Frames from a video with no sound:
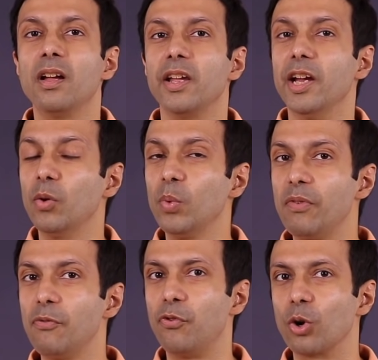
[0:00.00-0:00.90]
Here we
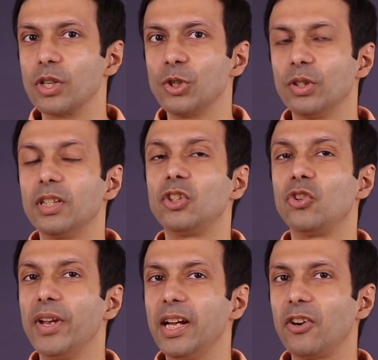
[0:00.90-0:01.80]
will focus on the
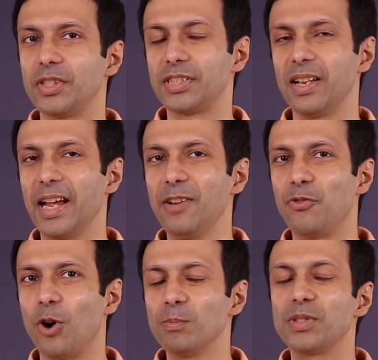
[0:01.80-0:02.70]
three crystalline
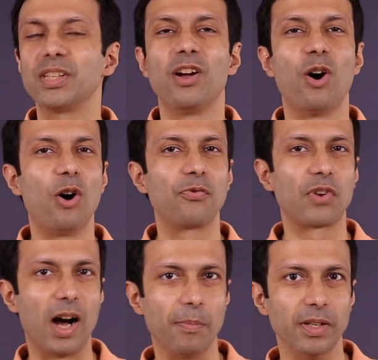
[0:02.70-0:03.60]
forms of
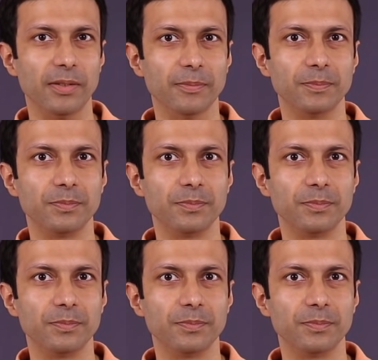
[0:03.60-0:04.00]
carbon,